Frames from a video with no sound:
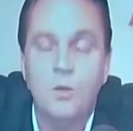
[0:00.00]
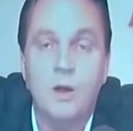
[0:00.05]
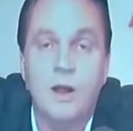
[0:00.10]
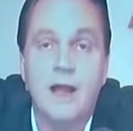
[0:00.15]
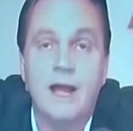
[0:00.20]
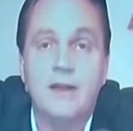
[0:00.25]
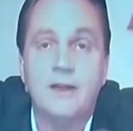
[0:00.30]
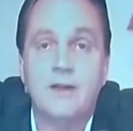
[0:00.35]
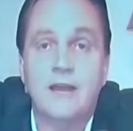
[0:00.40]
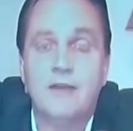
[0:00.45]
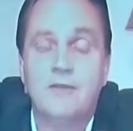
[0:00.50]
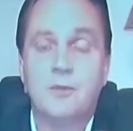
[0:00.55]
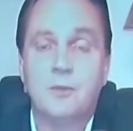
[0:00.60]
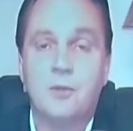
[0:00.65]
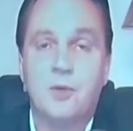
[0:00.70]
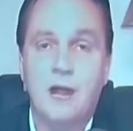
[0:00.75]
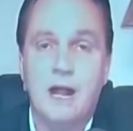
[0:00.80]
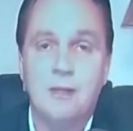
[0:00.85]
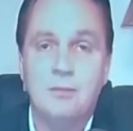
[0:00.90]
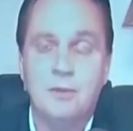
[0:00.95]
Well, I don't have a
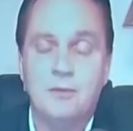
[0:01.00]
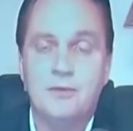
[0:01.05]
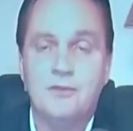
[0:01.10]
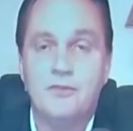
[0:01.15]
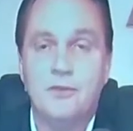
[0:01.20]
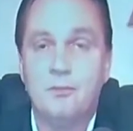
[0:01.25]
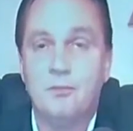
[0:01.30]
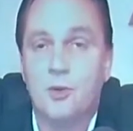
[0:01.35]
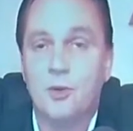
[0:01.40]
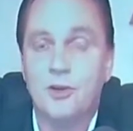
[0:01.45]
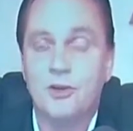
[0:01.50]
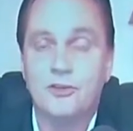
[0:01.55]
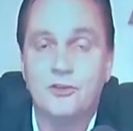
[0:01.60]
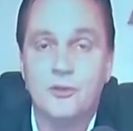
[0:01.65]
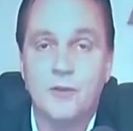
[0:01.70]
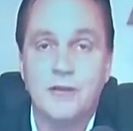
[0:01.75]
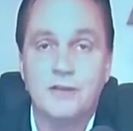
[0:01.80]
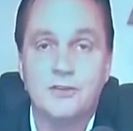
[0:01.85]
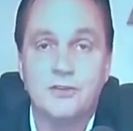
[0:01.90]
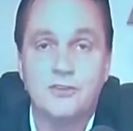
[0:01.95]
problem if a board of
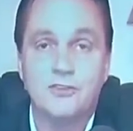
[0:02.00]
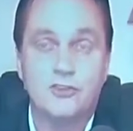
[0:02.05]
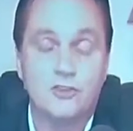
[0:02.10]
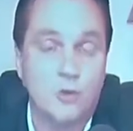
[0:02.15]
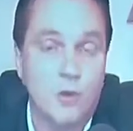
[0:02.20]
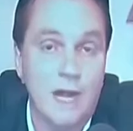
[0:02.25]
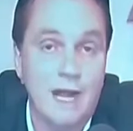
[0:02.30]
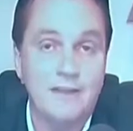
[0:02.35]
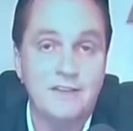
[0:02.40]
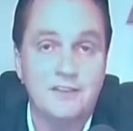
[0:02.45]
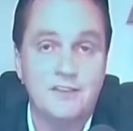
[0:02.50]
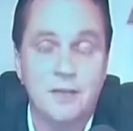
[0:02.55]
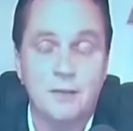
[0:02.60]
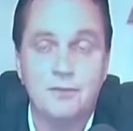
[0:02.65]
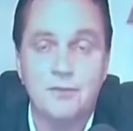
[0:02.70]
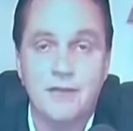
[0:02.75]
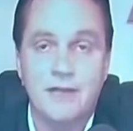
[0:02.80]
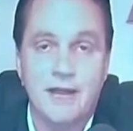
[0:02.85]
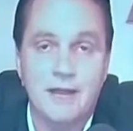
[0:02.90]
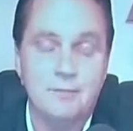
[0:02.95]
directors tries
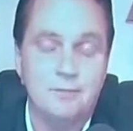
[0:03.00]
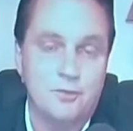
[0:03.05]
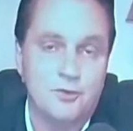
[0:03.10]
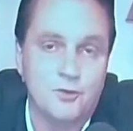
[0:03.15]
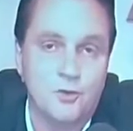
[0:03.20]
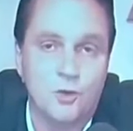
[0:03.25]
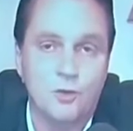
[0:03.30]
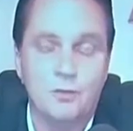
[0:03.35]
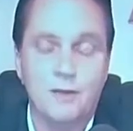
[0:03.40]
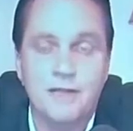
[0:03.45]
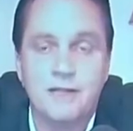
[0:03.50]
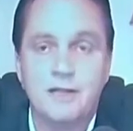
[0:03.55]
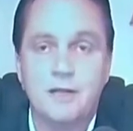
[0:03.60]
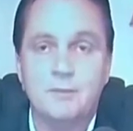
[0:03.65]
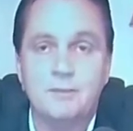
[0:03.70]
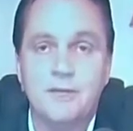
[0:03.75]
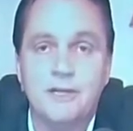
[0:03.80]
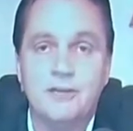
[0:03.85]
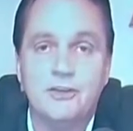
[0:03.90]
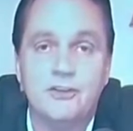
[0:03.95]
something. I sold my
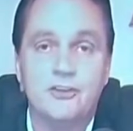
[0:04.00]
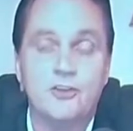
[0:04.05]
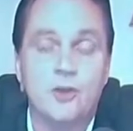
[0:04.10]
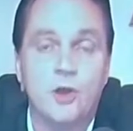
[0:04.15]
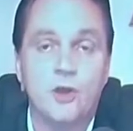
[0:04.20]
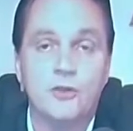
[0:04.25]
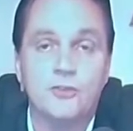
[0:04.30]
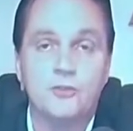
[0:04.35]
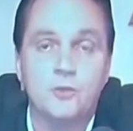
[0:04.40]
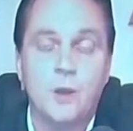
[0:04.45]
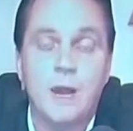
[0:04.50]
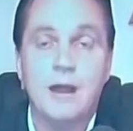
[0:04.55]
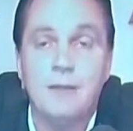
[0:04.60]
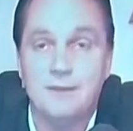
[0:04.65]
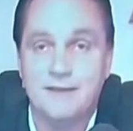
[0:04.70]
company to Charles Schwab.